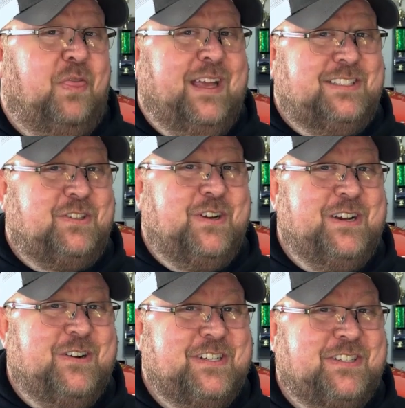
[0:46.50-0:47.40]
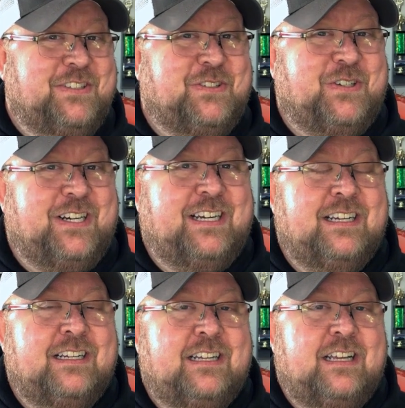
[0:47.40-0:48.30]
That's a great question, Laura.
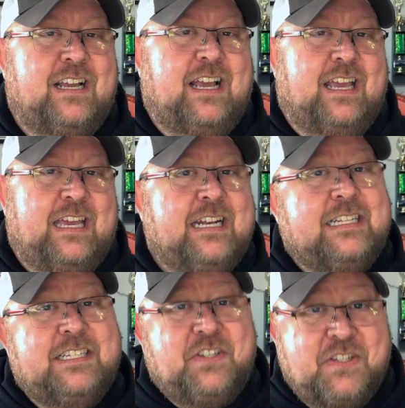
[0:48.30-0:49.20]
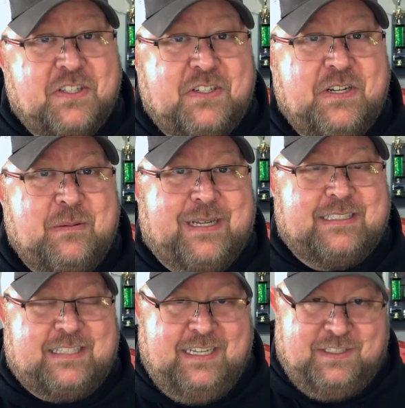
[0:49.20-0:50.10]
In addition to learning about
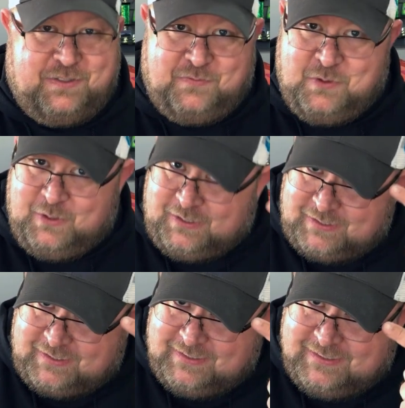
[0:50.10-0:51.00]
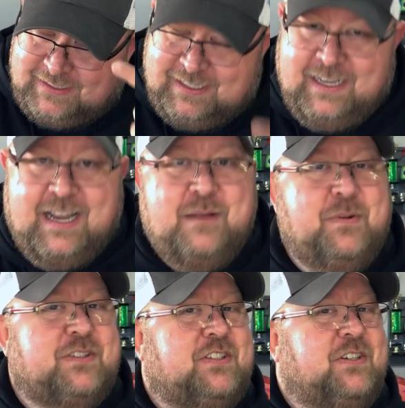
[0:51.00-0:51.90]
Salesforce, I'm
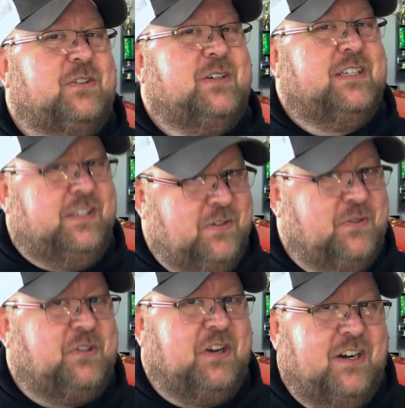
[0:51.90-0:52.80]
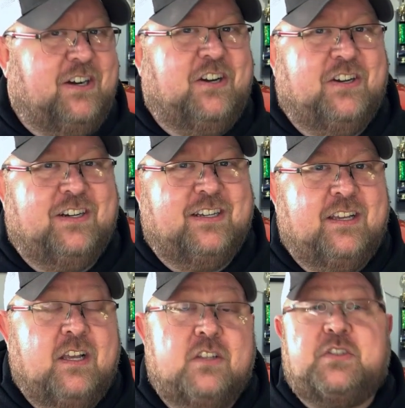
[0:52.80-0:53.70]
also a huge car nerd.
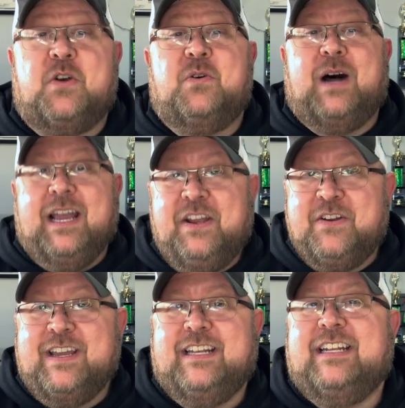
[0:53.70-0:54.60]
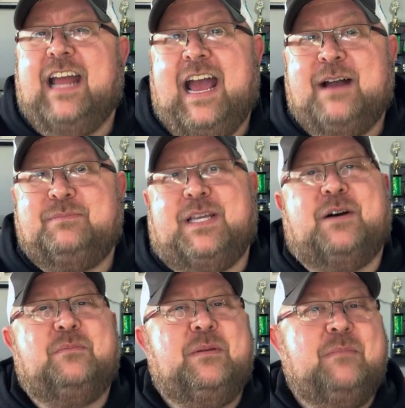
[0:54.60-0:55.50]
So I created an app to
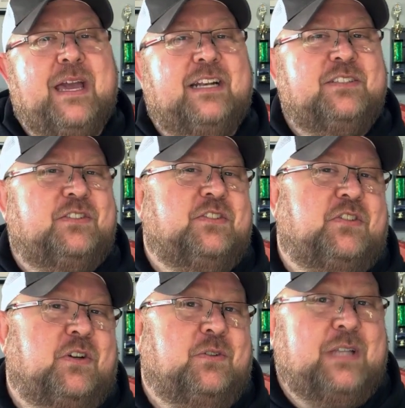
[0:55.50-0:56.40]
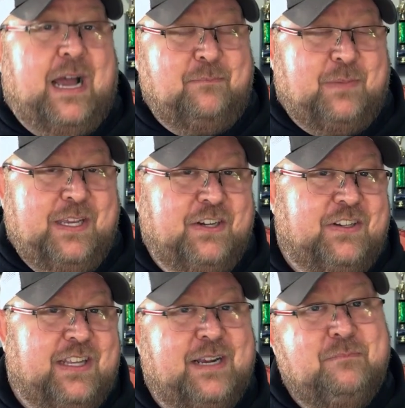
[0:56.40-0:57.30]
help me manage the show Top Gear
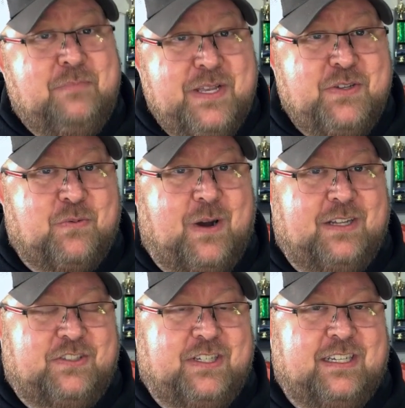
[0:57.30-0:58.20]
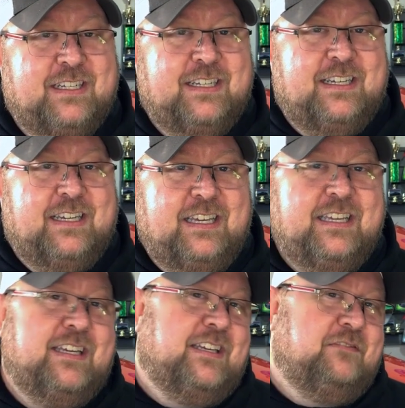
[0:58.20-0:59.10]
that I'm binge watching.
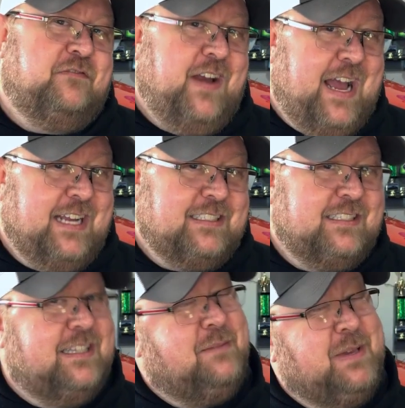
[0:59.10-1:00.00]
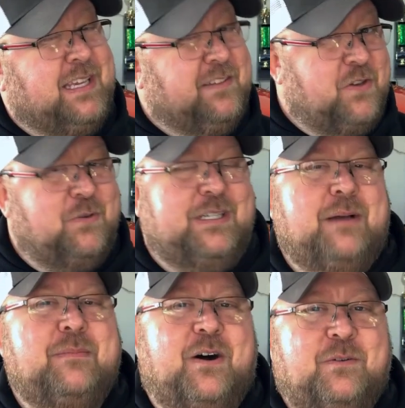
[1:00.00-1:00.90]
In fact, let me give you a
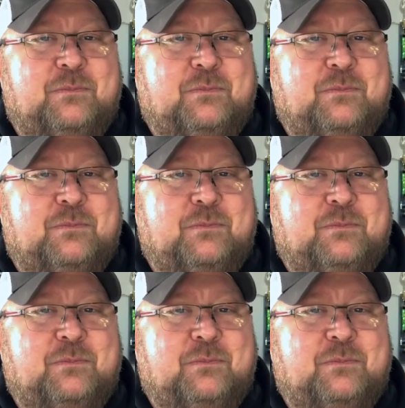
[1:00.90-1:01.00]
demo.